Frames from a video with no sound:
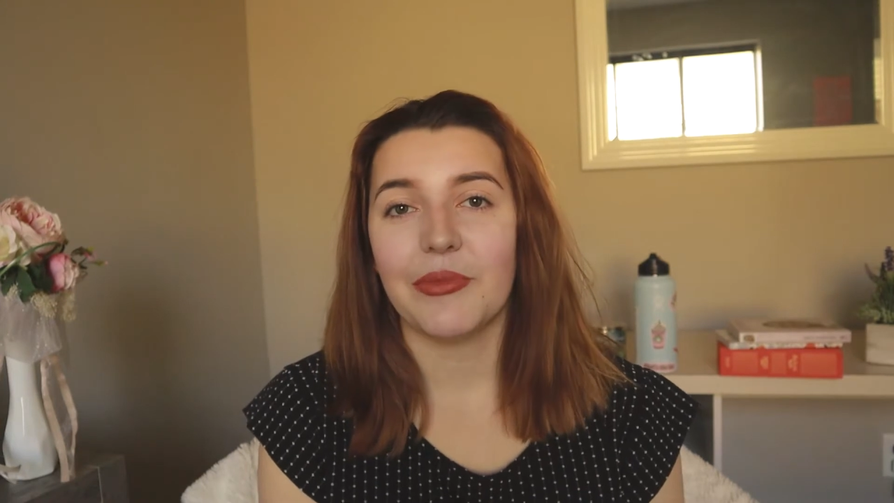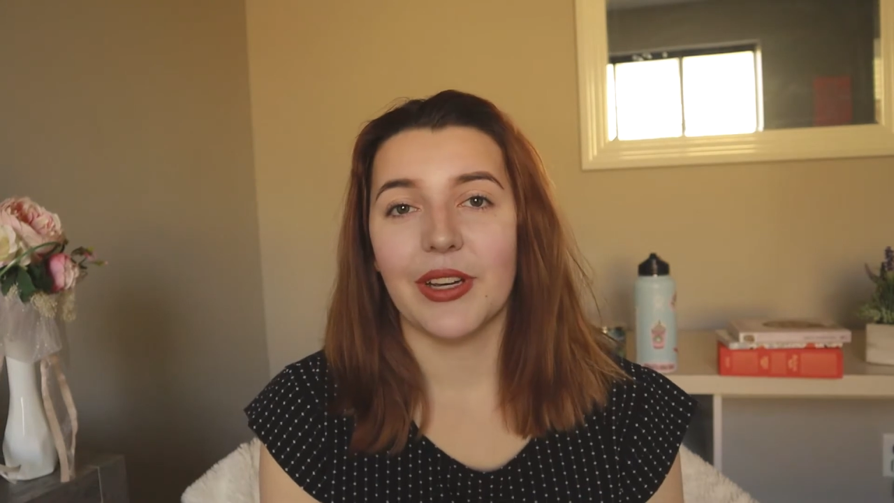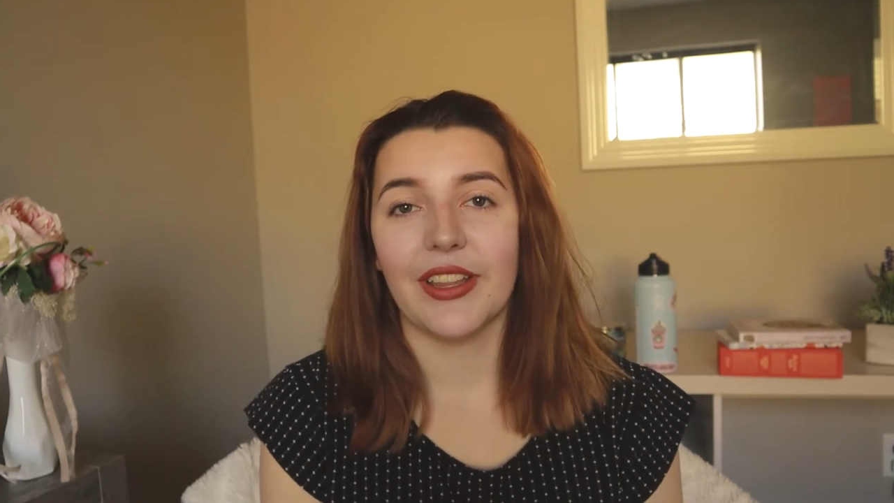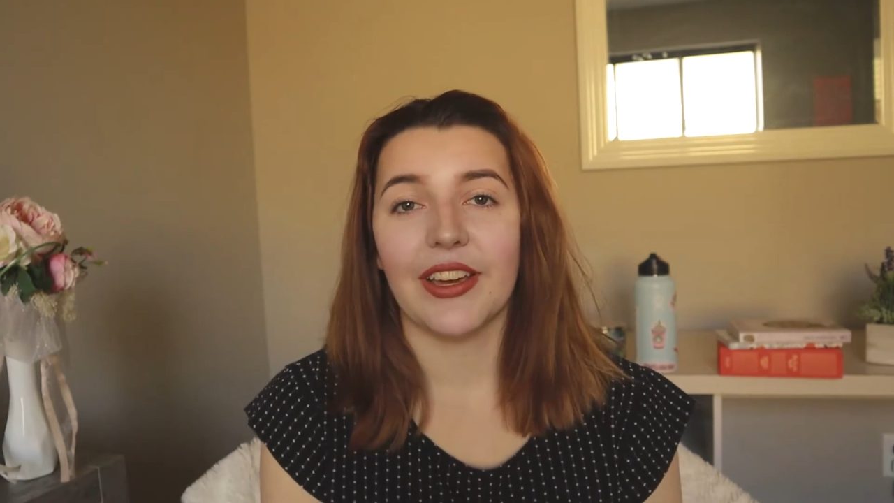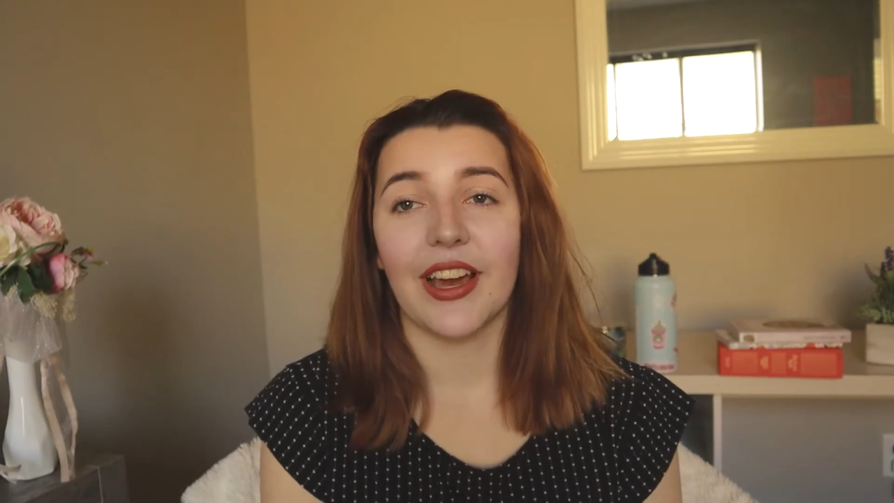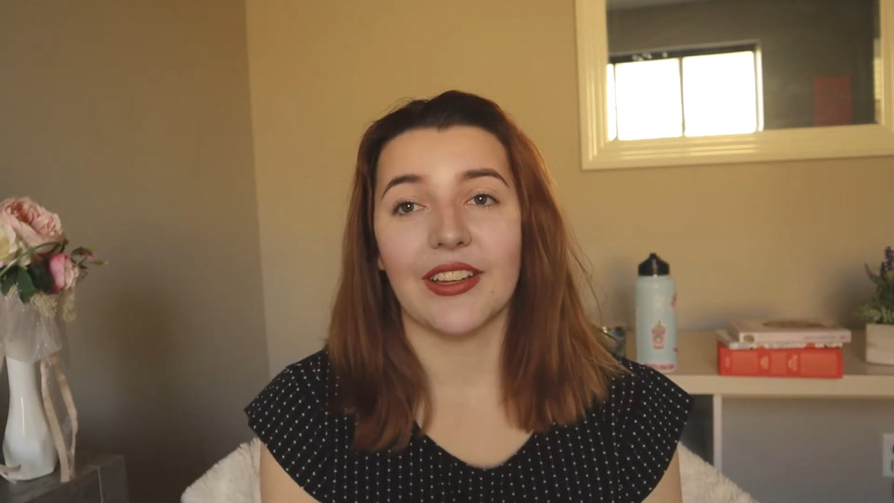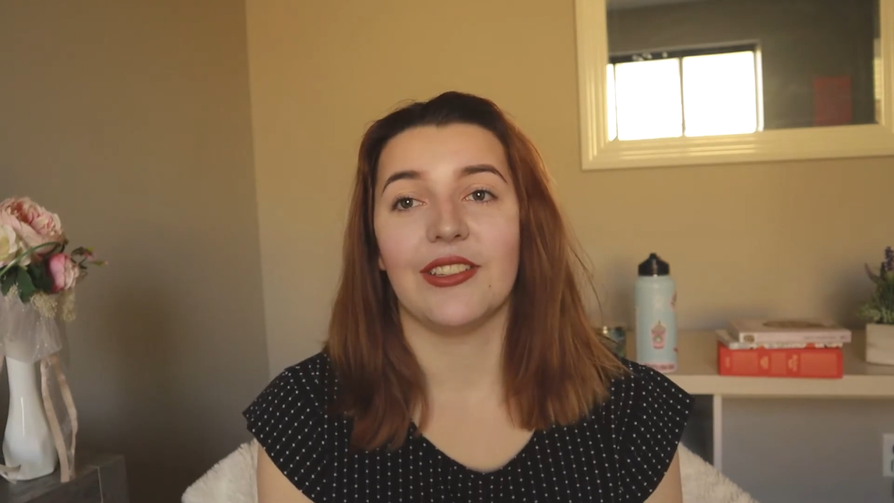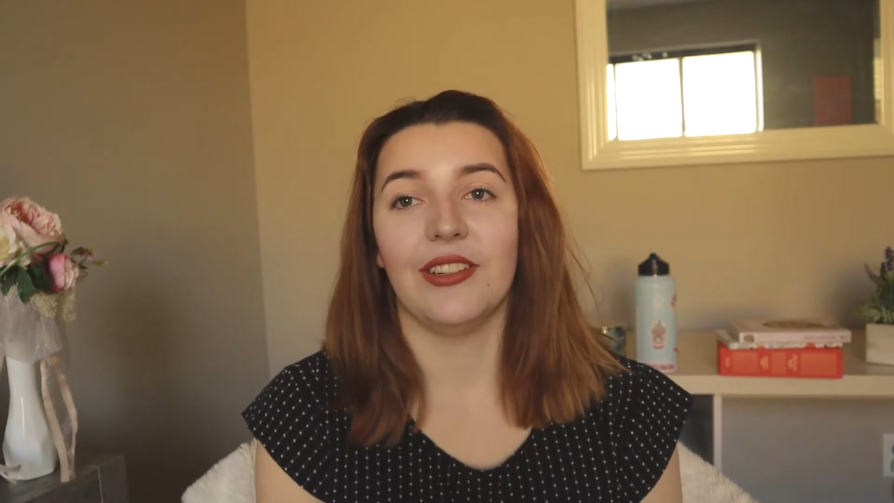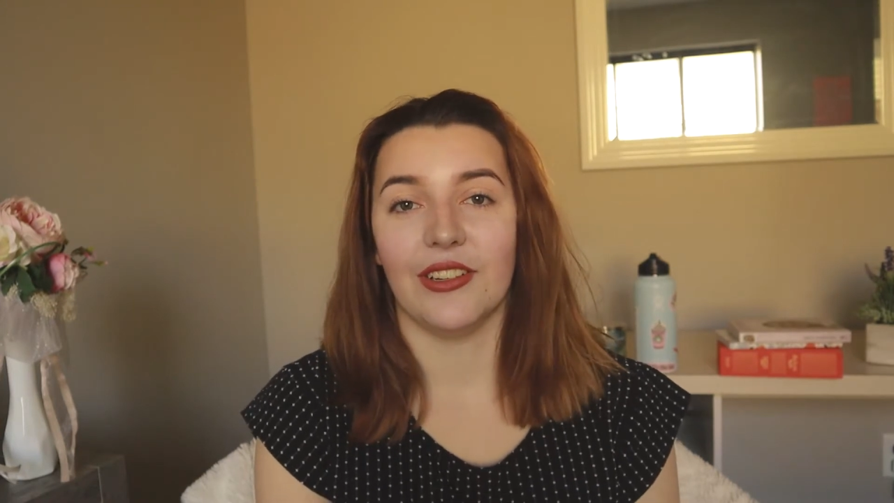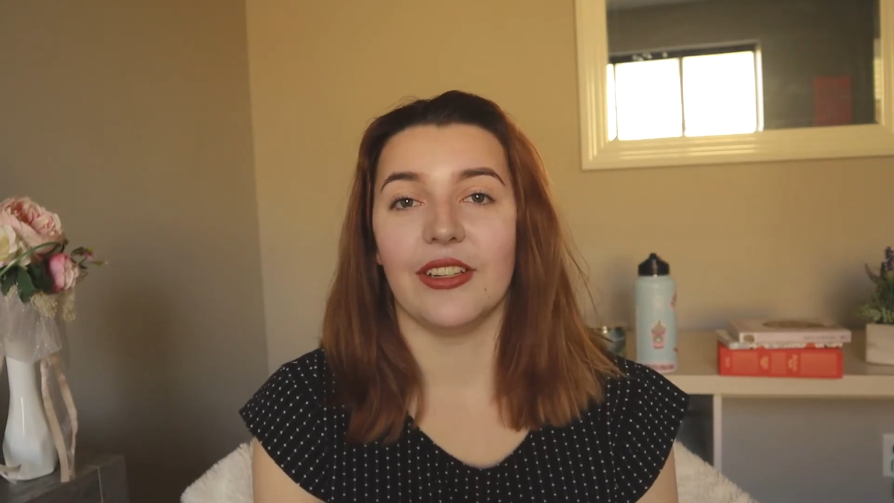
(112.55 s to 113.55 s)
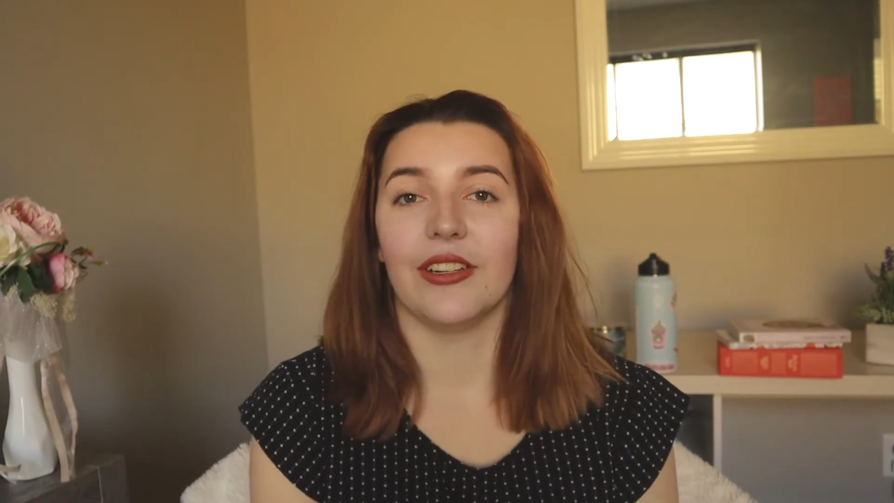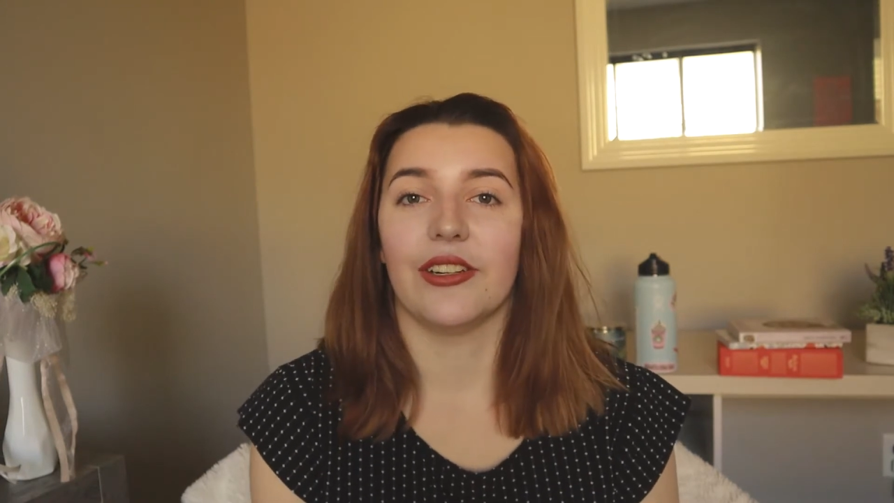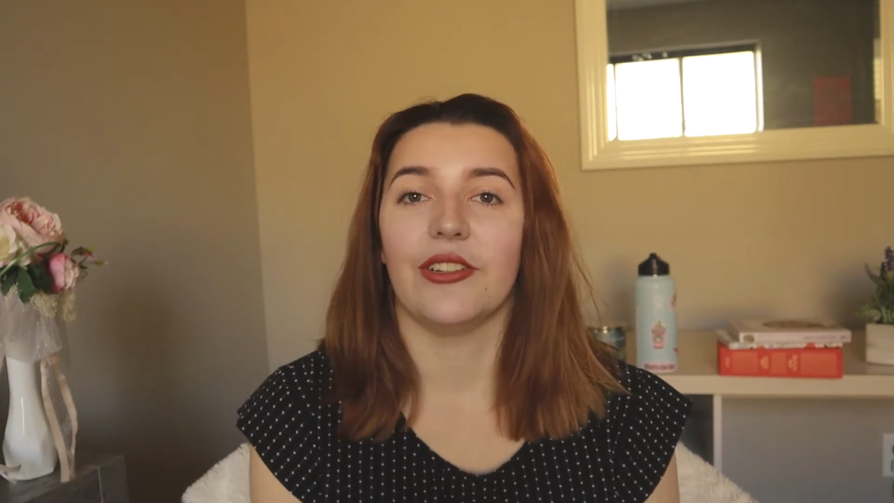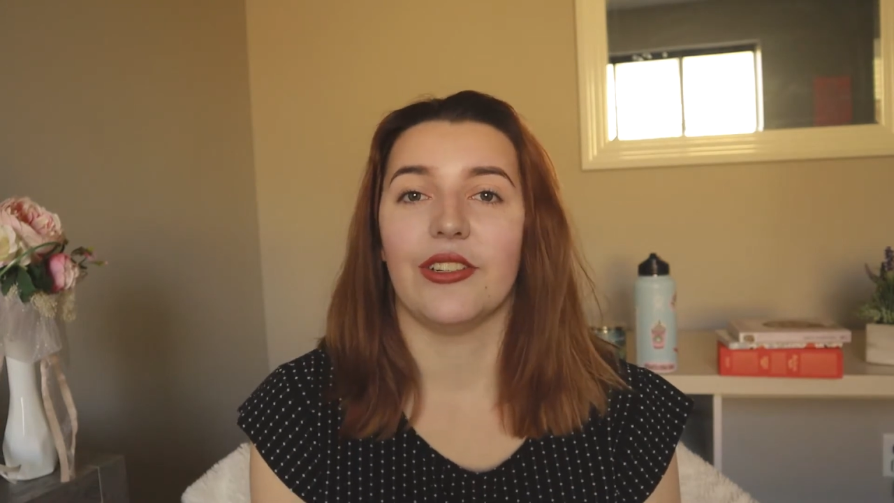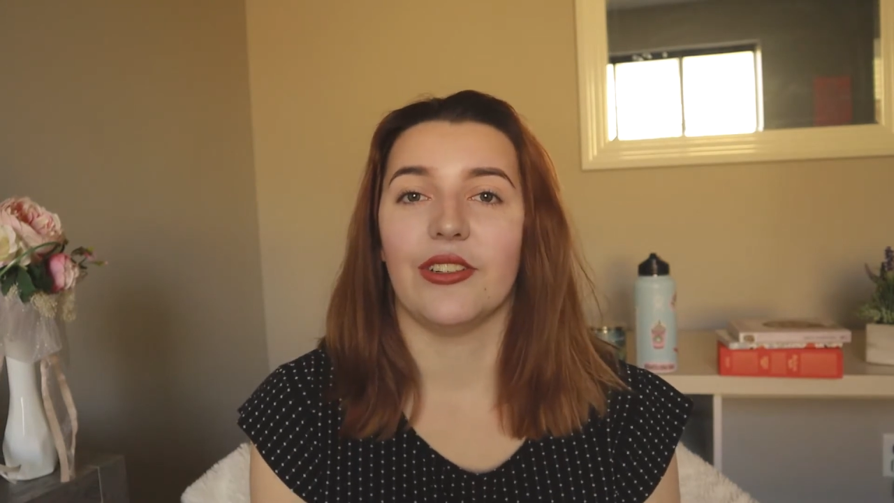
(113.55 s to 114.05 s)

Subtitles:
but like I still encourage